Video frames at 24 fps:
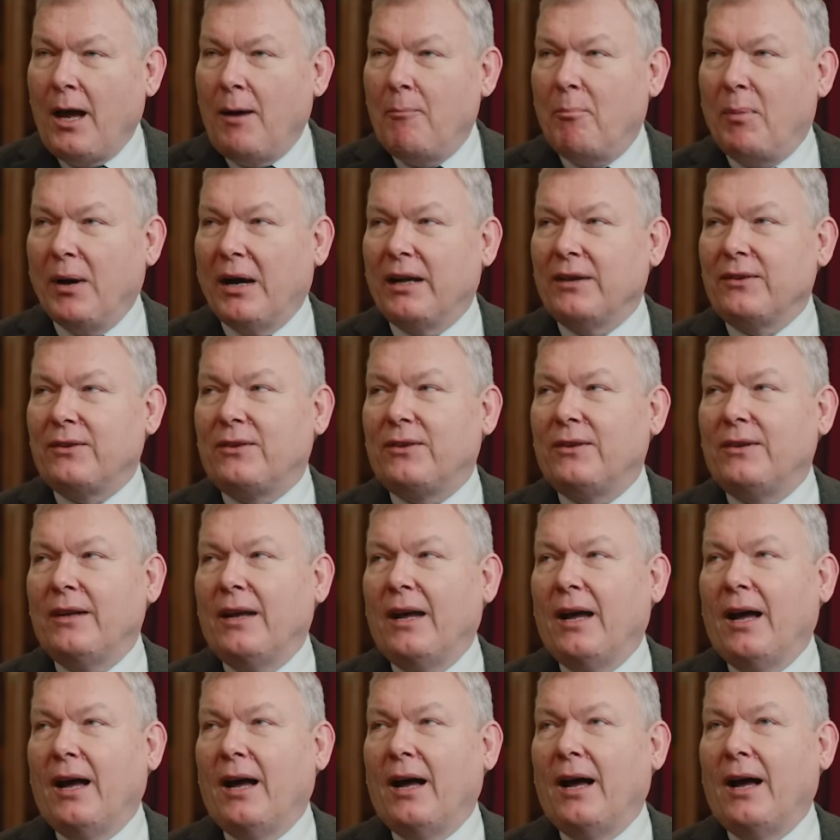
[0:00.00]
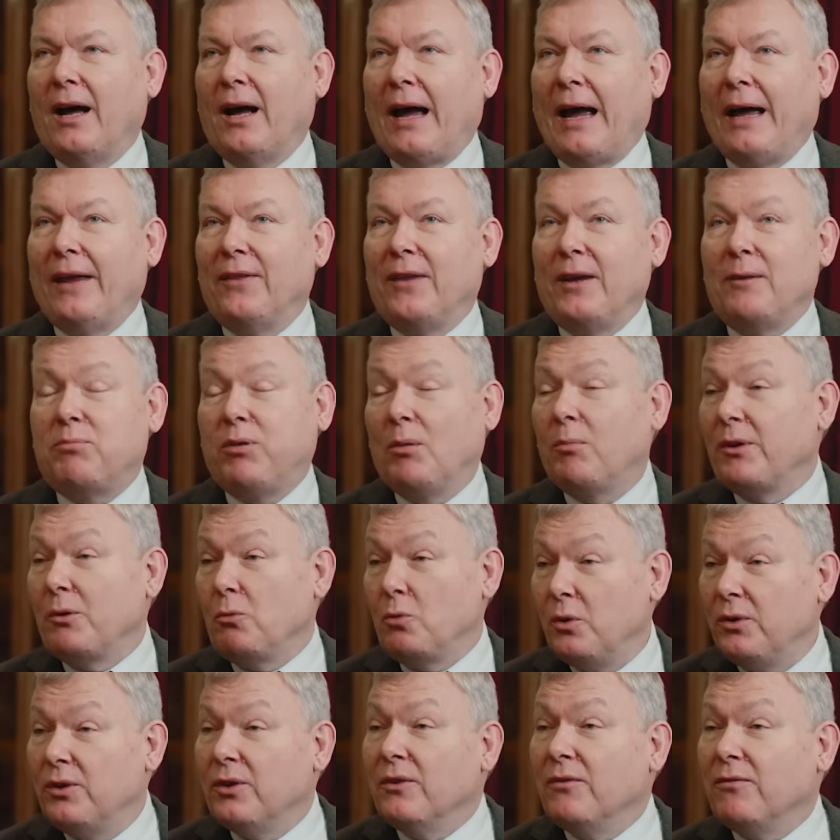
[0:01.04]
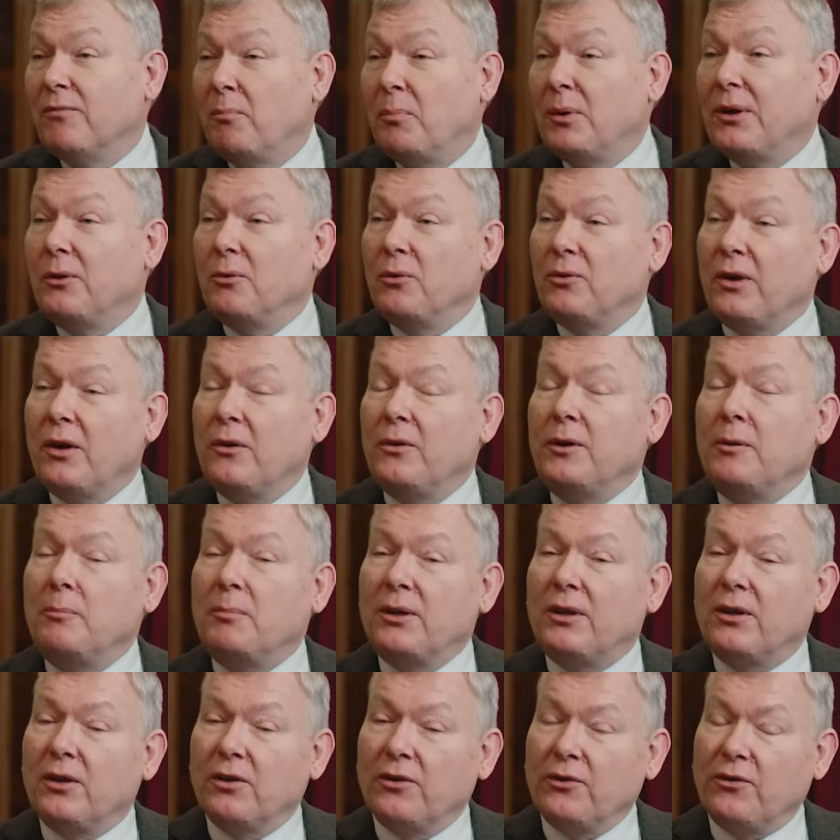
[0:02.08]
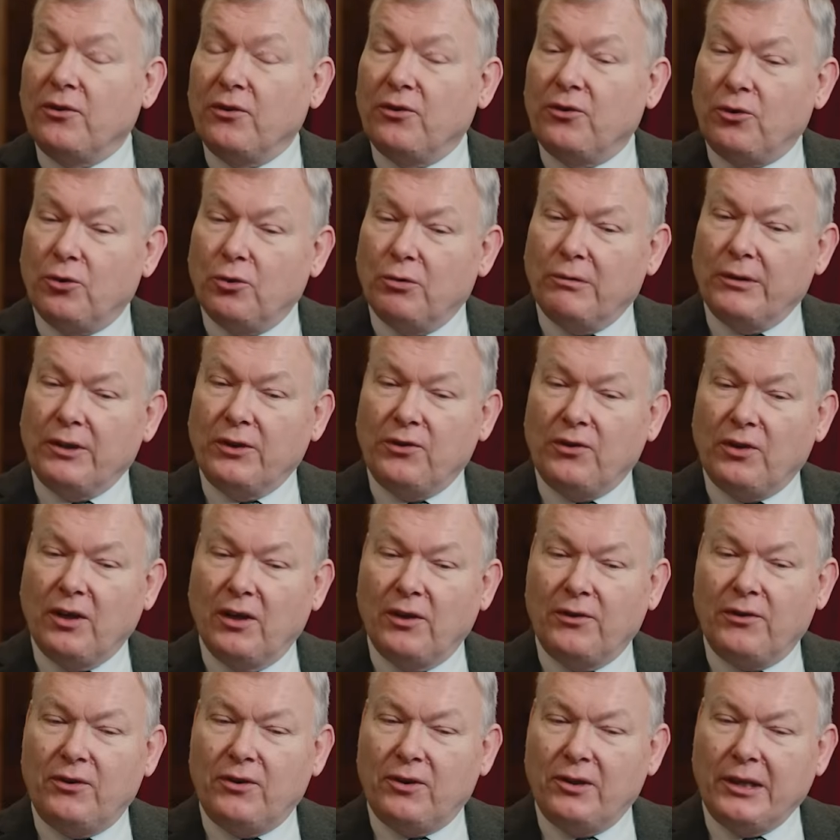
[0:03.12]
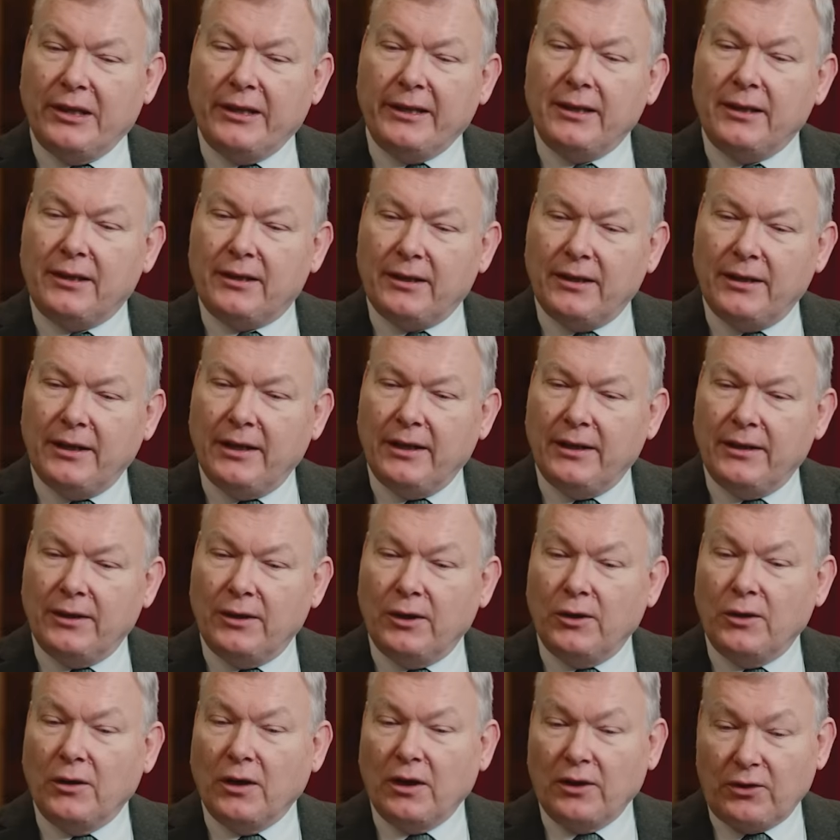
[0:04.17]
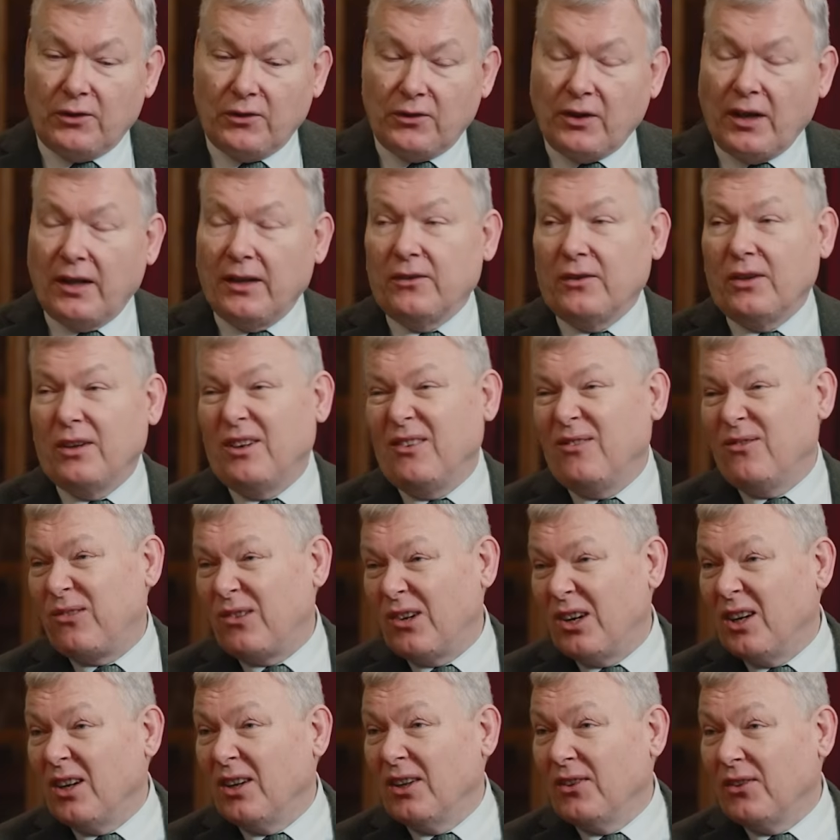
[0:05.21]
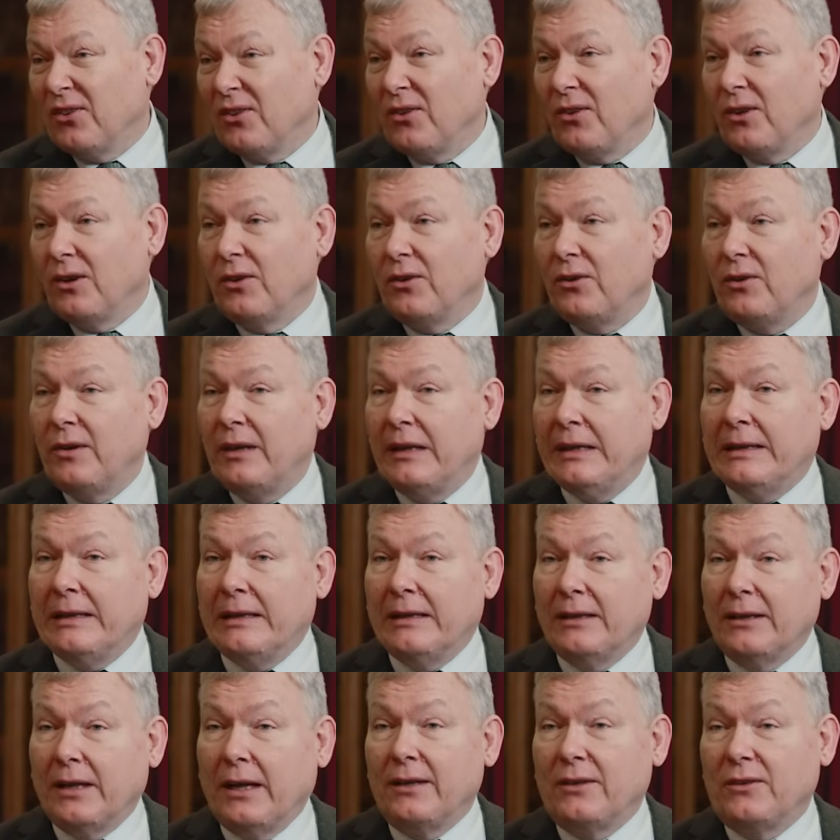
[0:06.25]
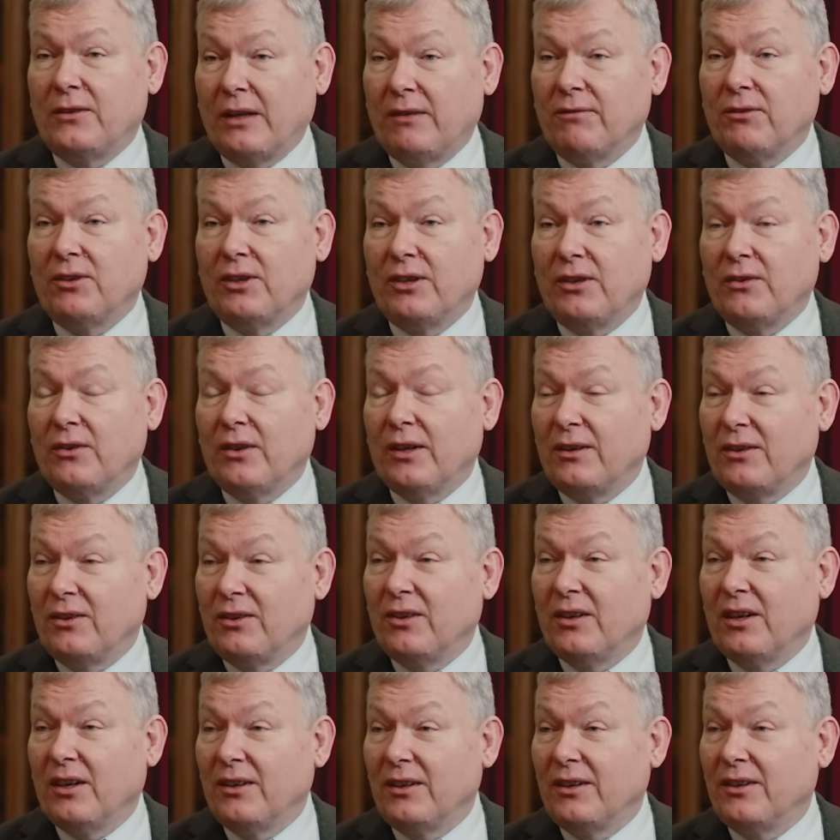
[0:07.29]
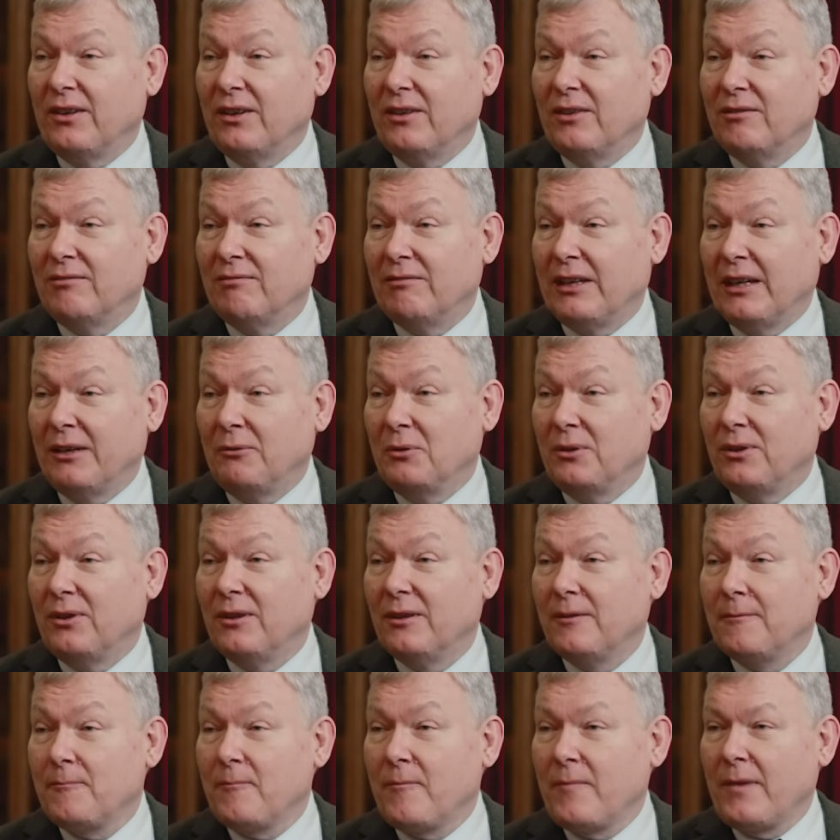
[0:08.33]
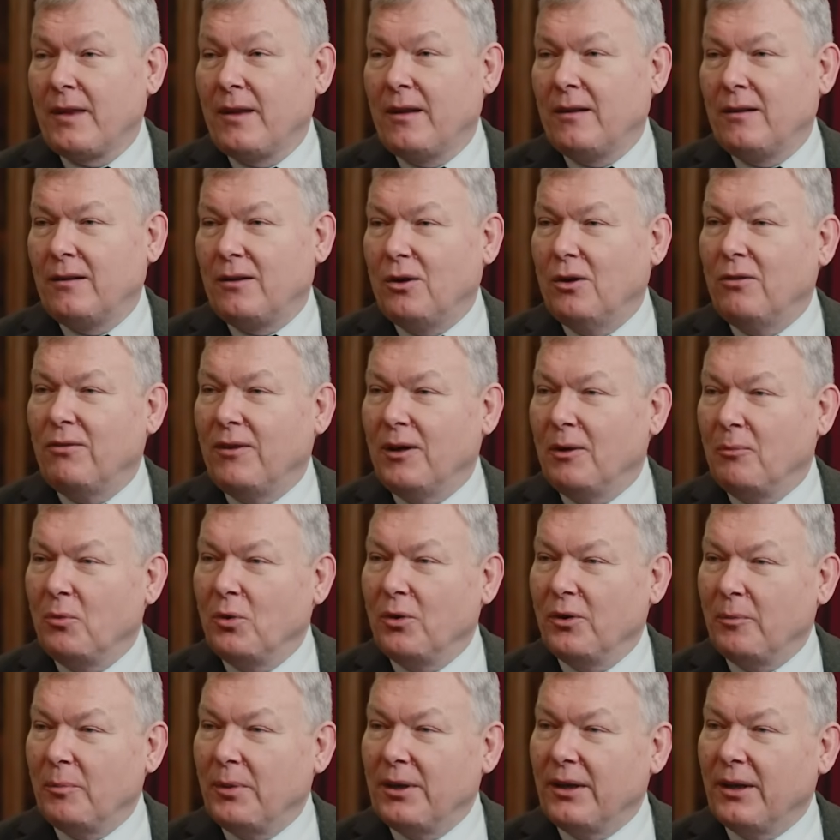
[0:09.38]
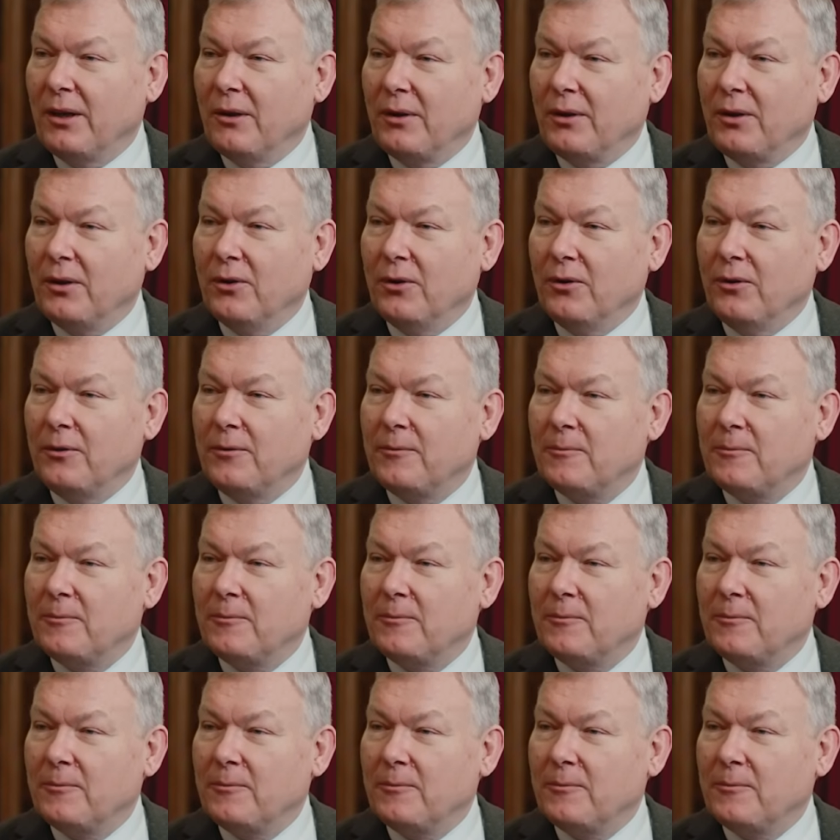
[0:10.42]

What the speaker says: But and they probably would have, but it was only because the story started to leak in the United States and in France that in the late 70s they decided that they would cough up what had been going on.